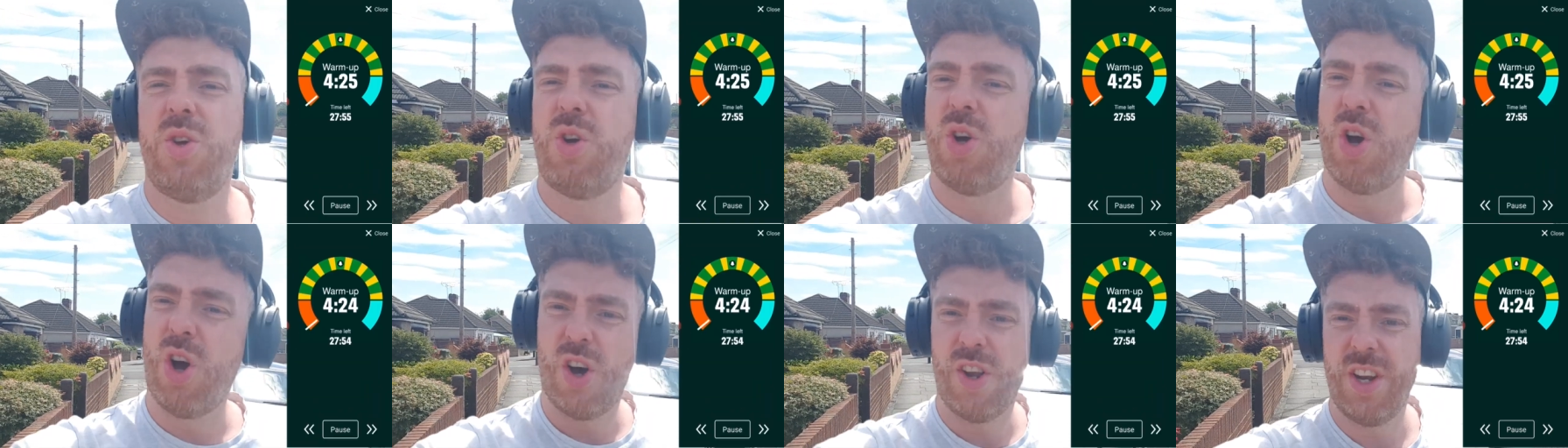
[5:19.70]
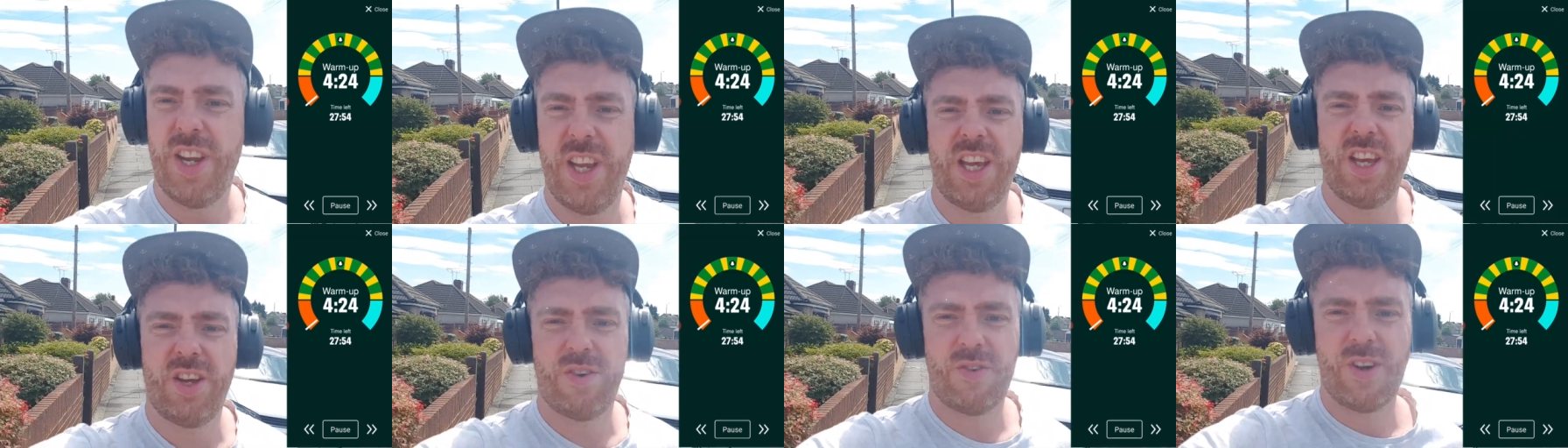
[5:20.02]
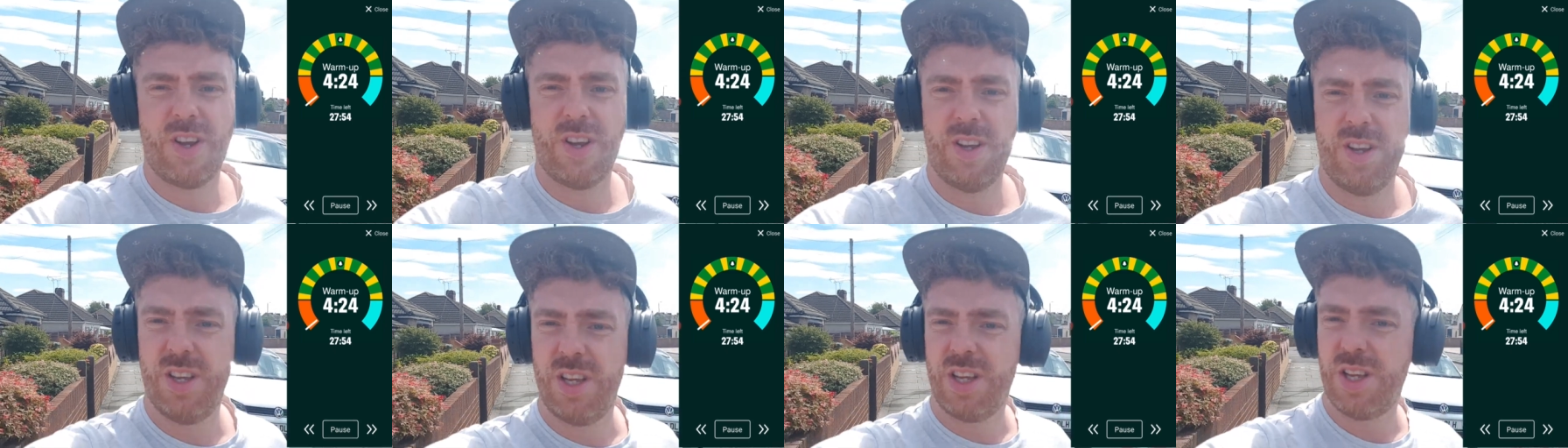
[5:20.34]
You can't hear
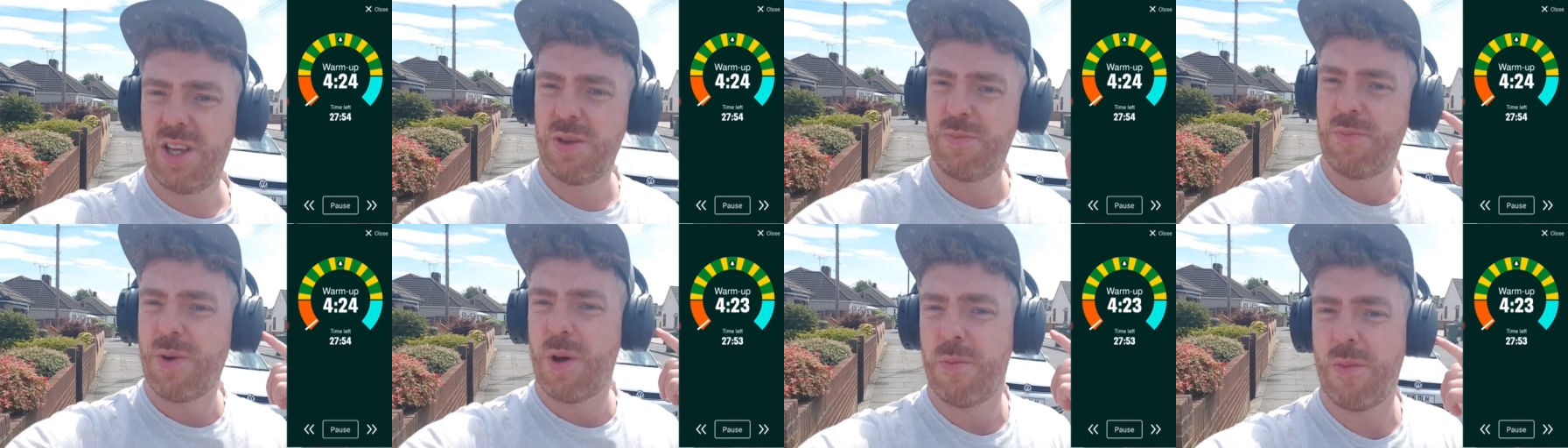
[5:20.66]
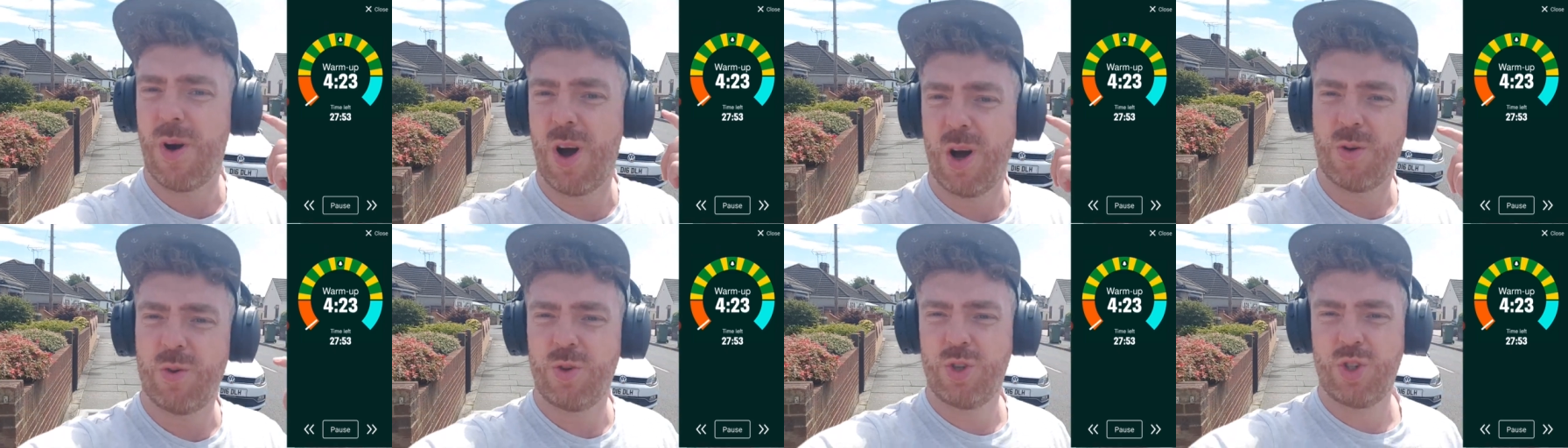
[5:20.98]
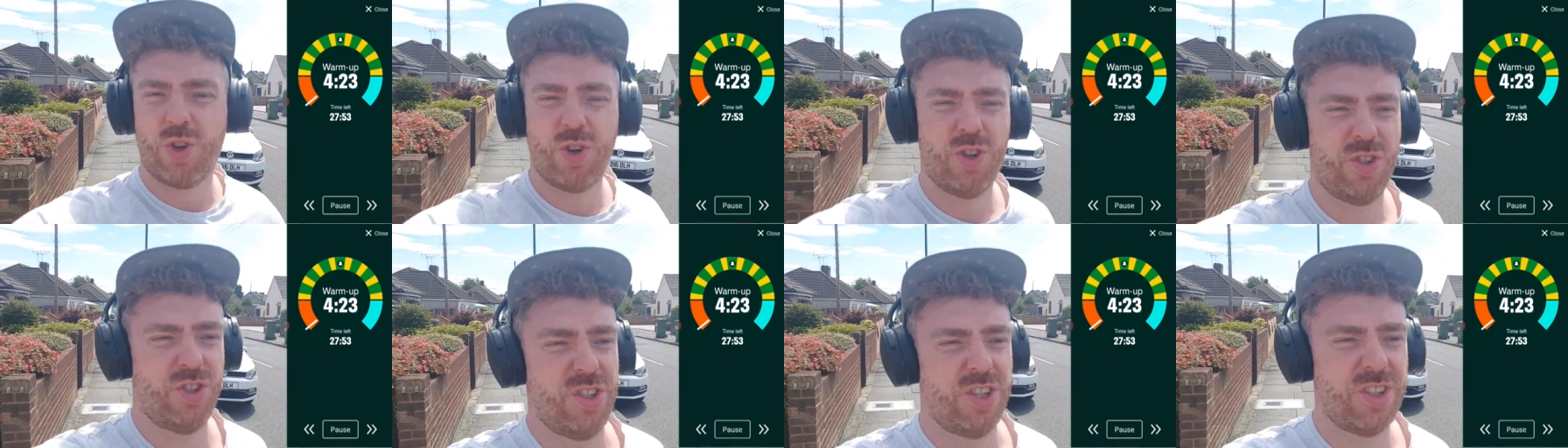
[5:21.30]
it, but Michael
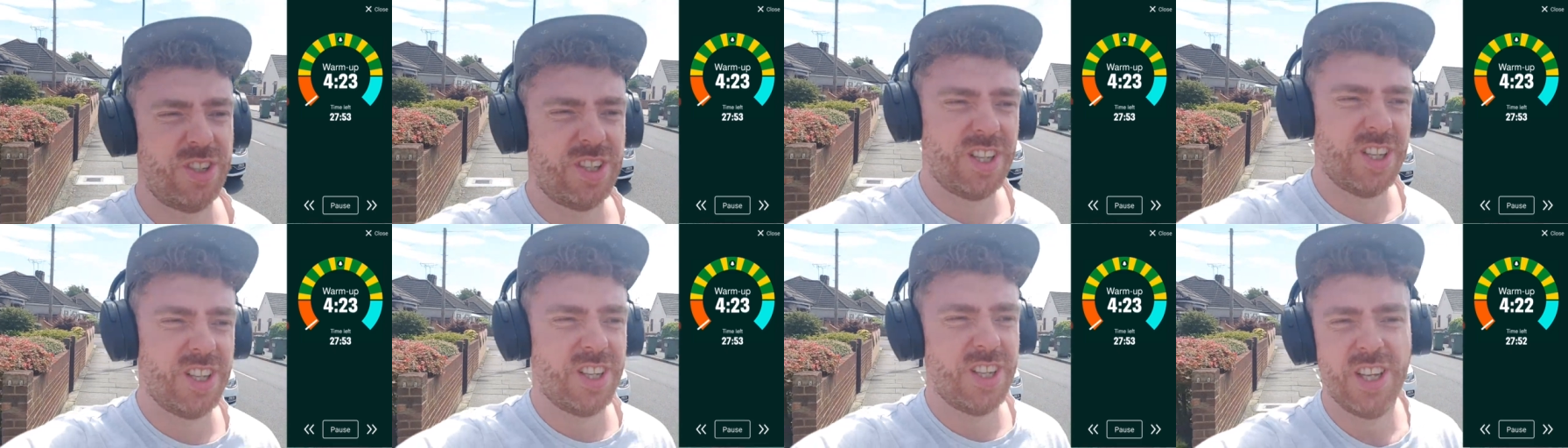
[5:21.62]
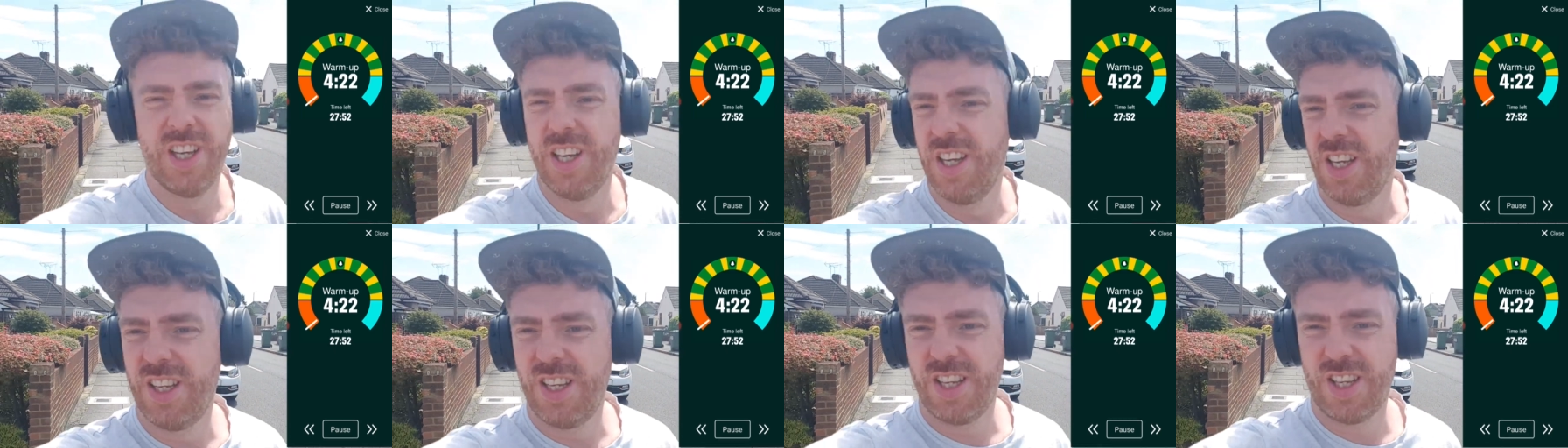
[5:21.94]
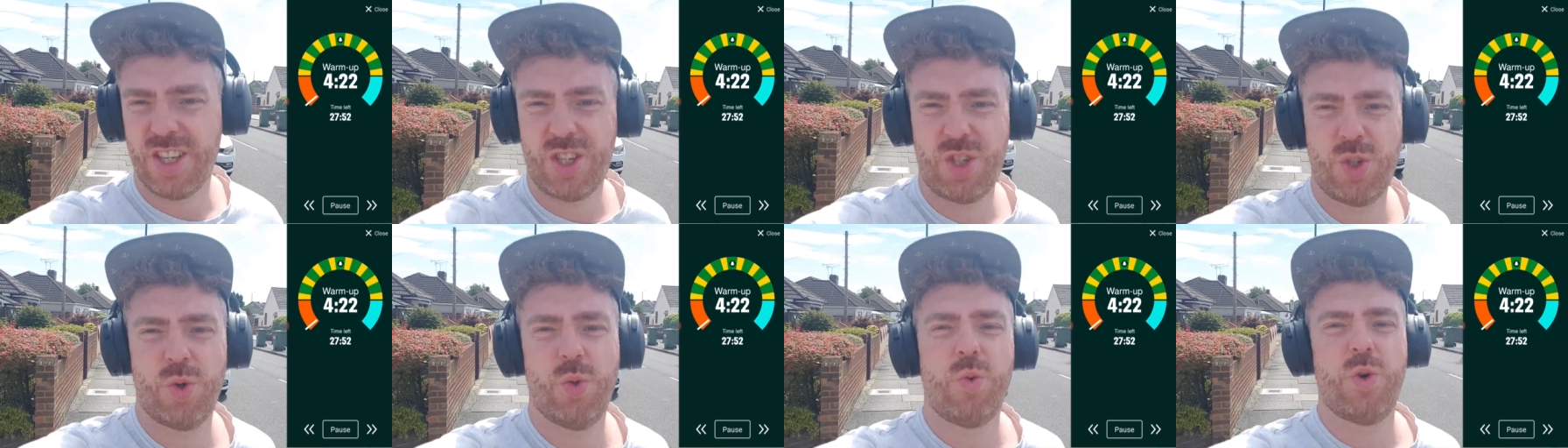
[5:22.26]
Johnson
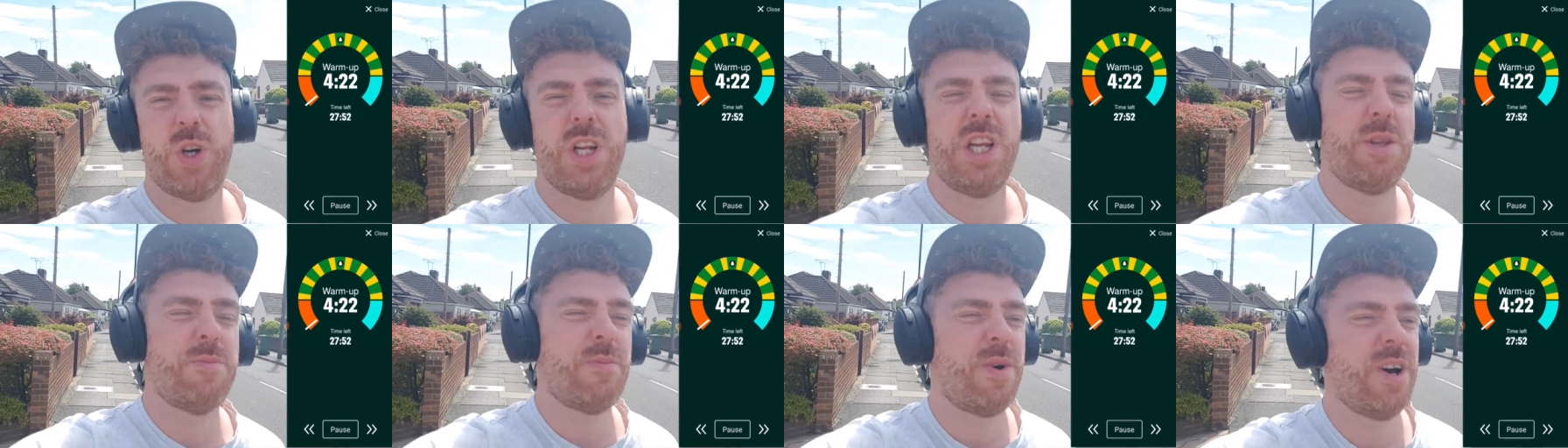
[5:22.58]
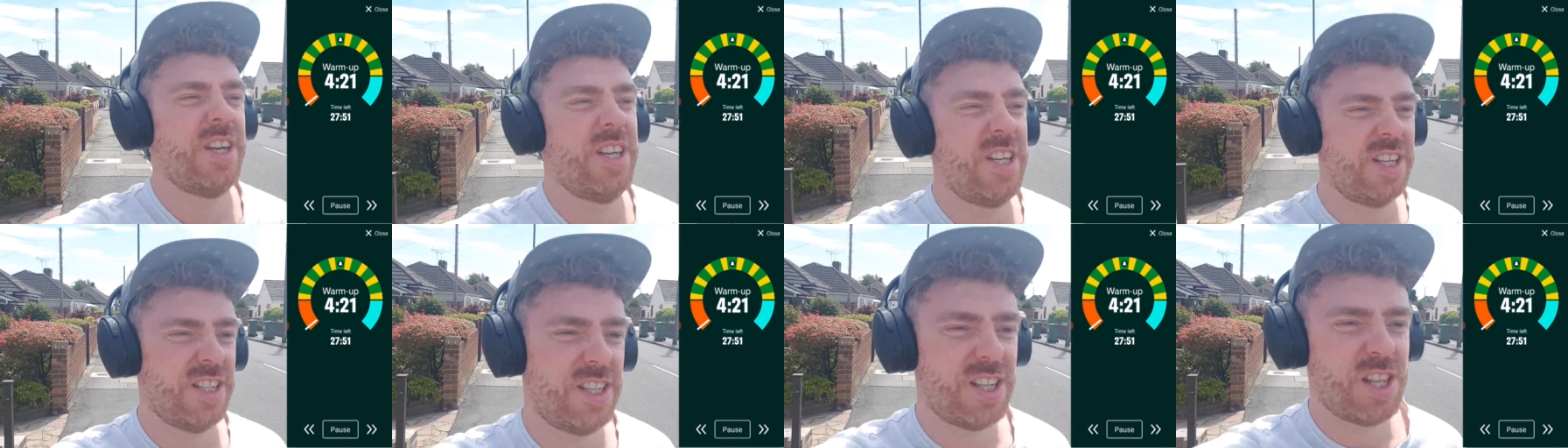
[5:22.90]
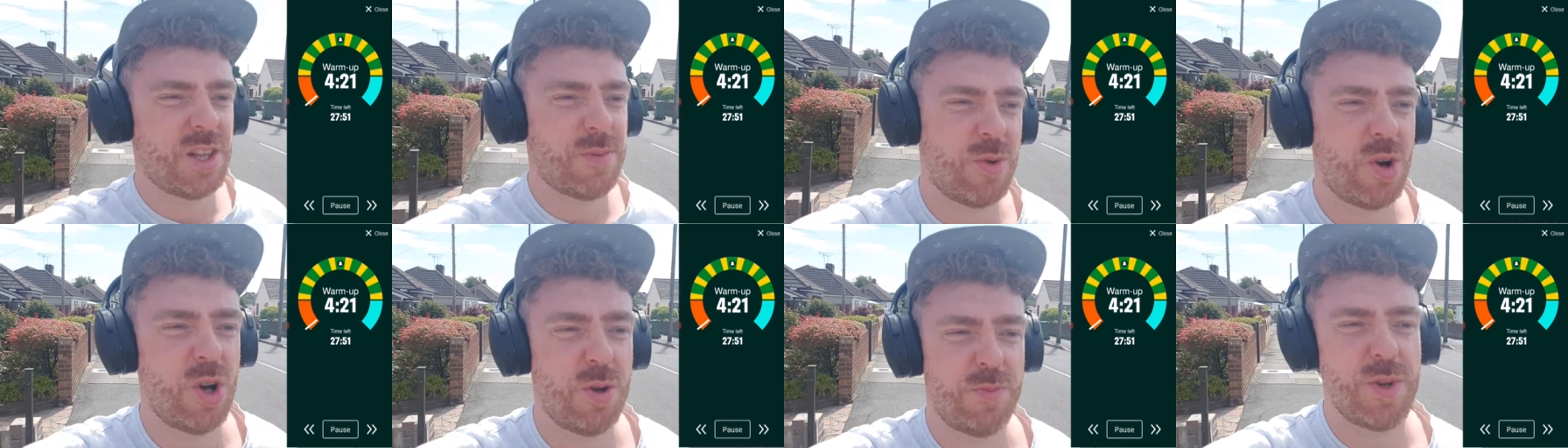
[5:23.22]
is talking in my ears at
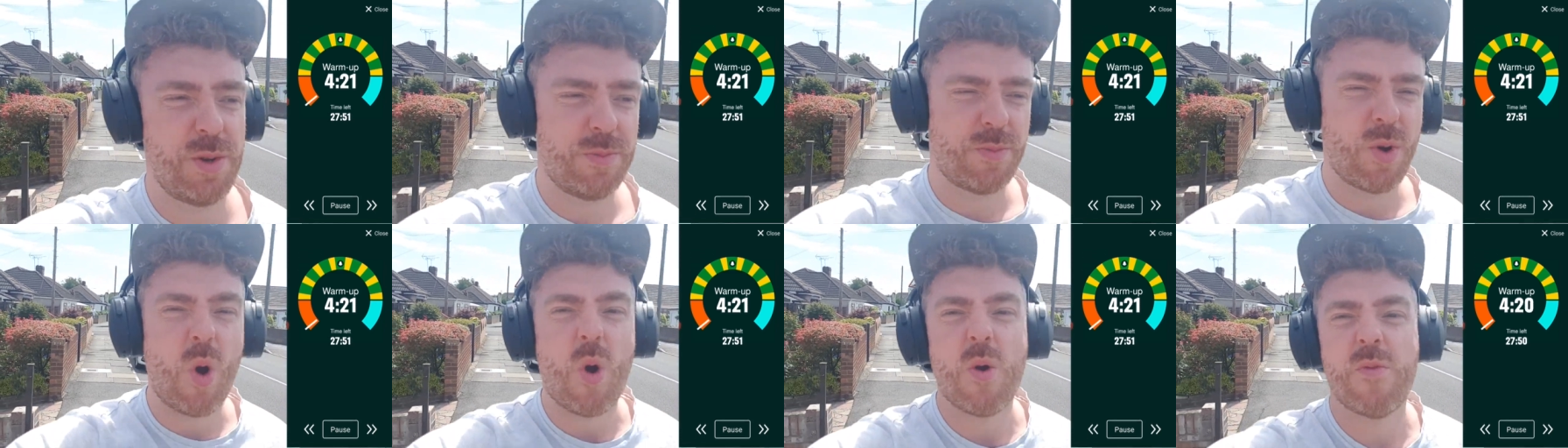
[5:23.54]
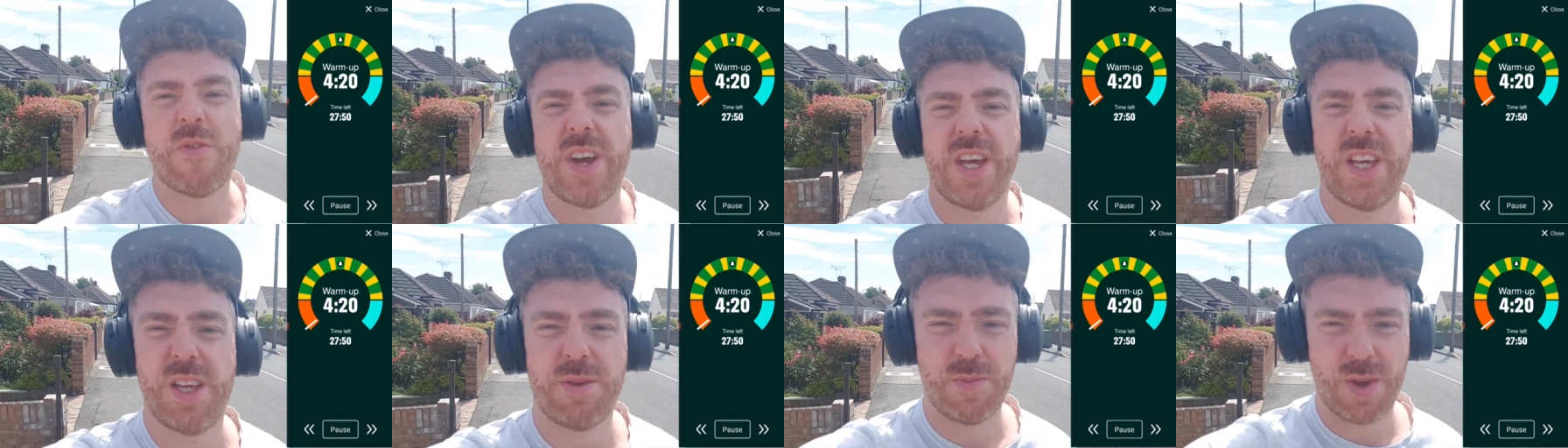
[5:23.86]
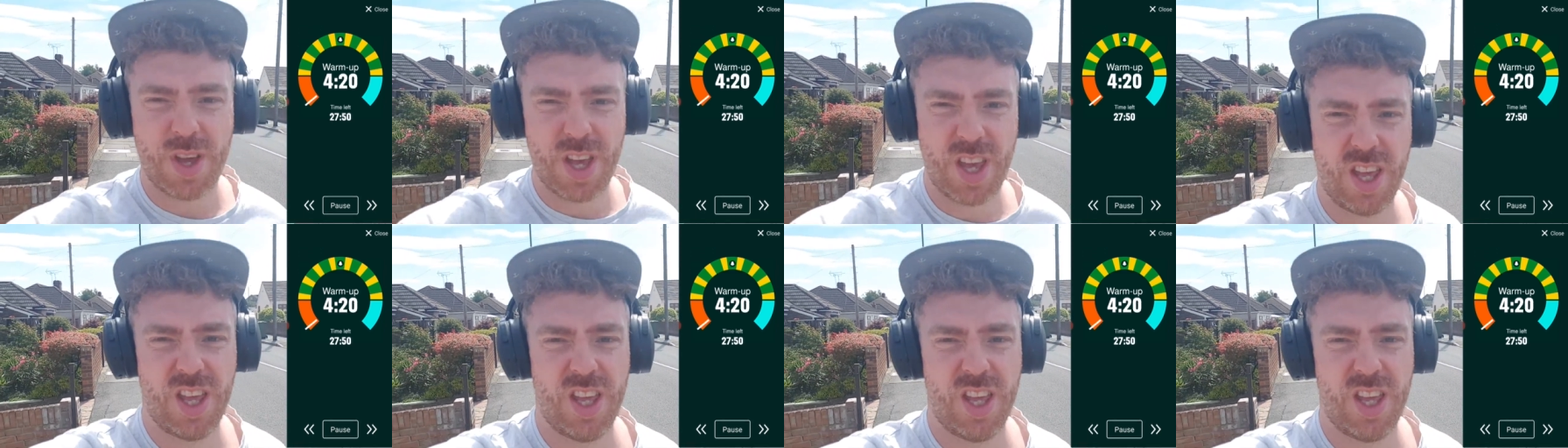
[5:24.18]
the moment, motivating me.